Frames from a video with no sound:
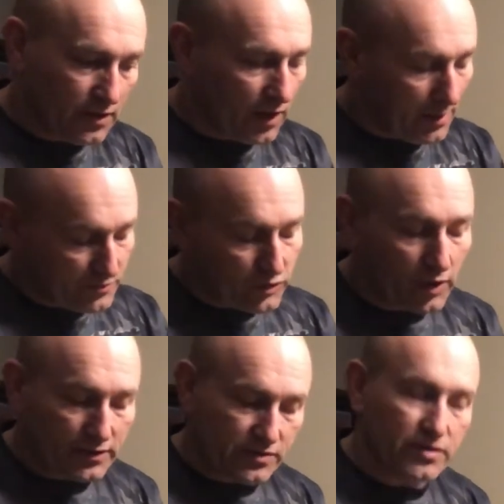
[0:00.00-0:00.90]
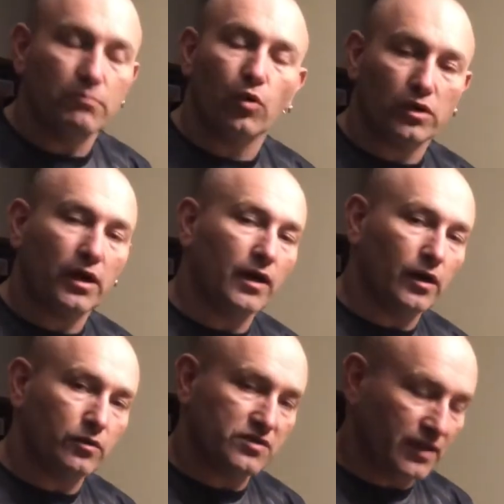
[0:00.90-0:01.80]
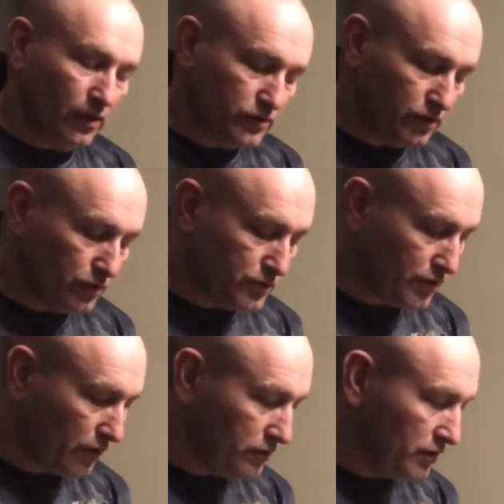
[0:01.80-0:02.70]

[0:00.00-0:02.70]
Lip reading: I'm starting to see more coyotes now too, so